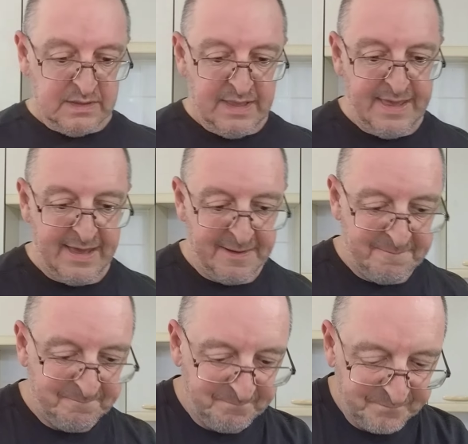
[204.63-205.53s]
Yeah,
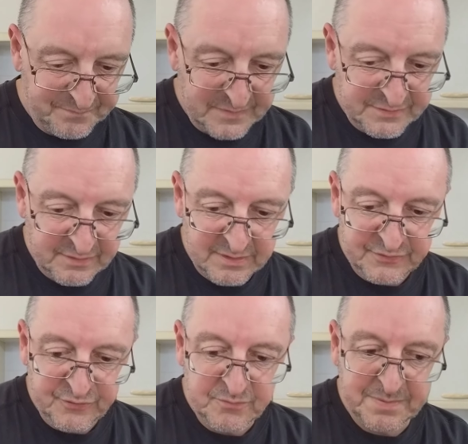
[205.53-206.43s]
so it
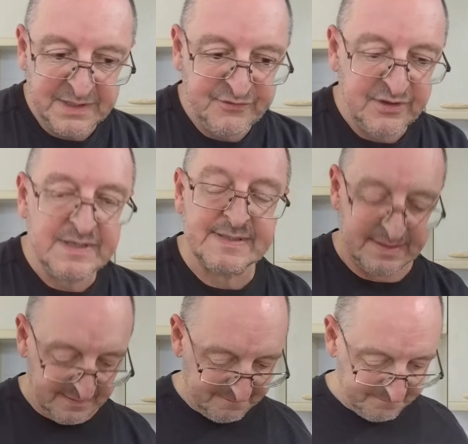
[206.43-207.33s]
should be
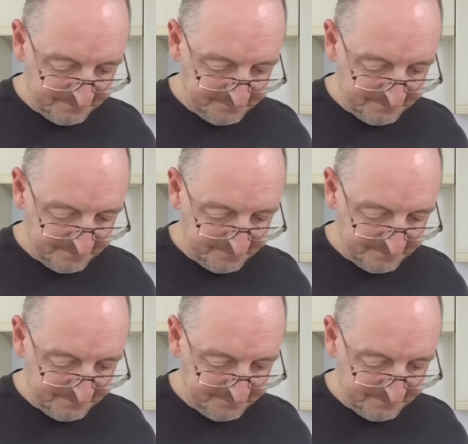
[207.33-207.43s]
cheesy.